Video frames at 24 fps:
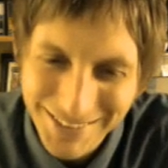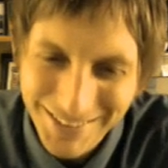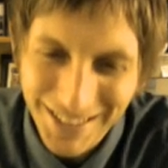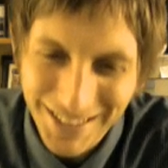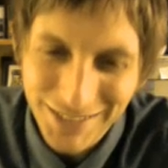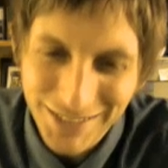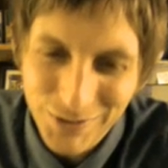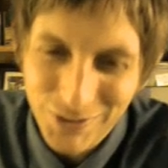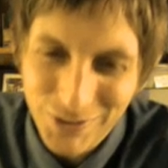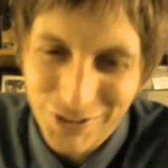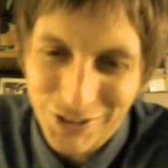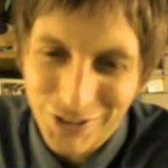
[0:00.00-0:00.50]

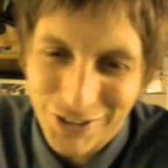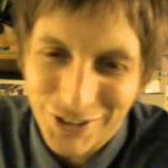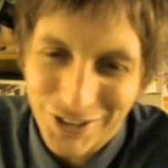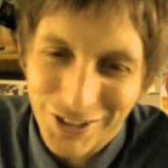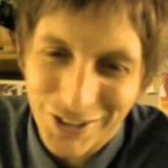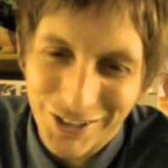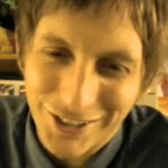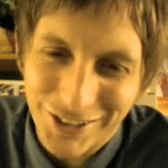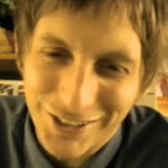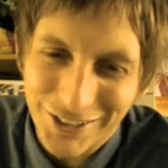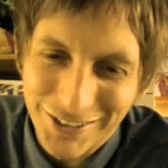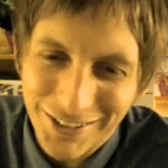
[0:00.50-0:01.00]
That's what they're
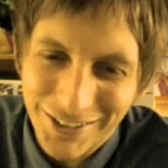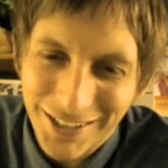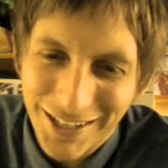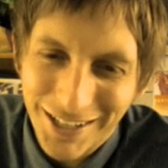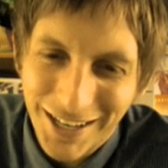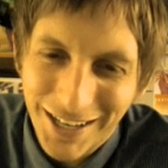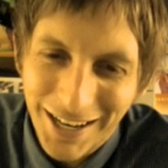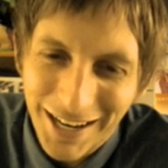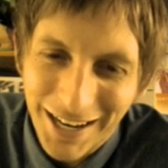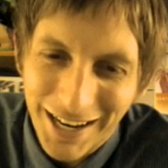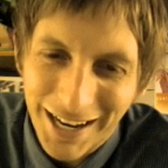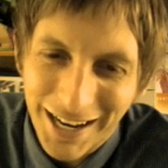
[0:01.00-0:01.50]
called.
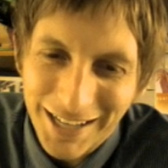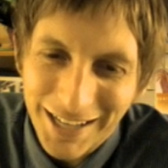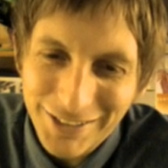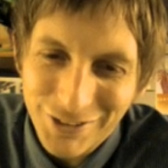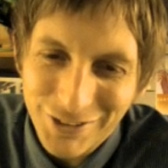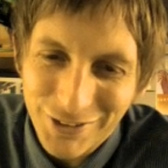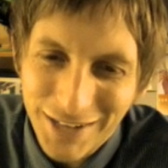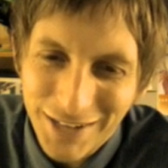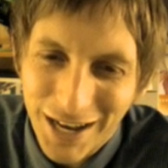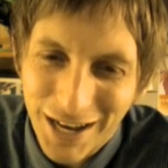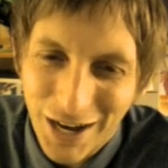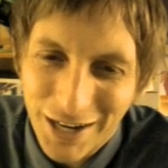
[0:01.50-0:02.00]
And
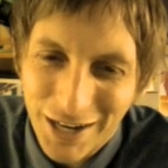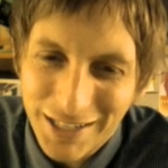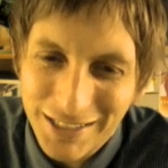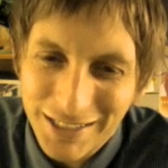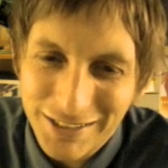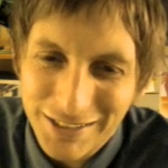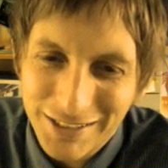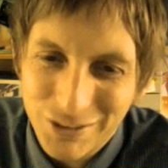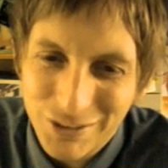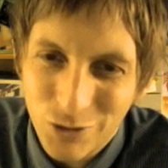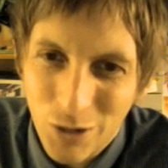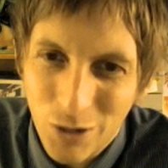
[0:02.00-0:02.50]
so now I can
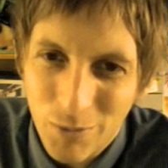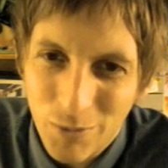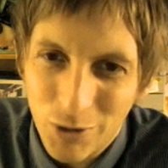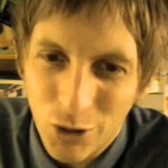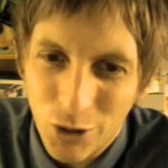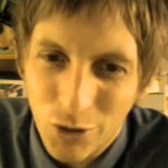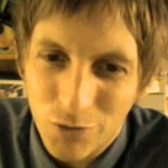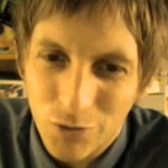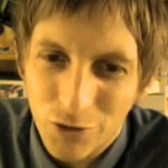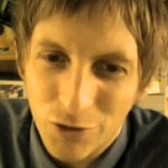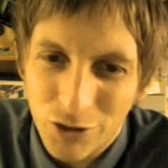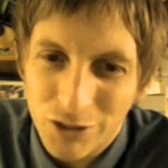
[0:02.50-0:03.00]
scrub it
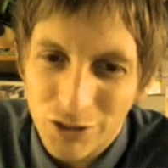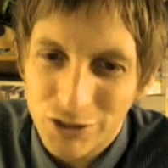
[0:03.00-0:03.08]
over.